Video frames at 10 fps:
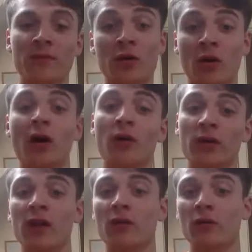your whole
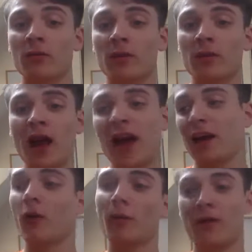year group. And
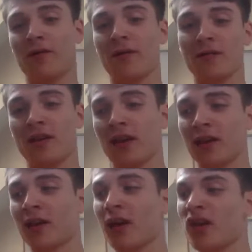it almost feels like
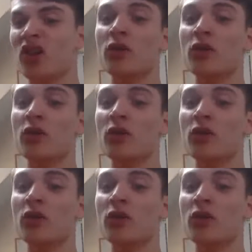a new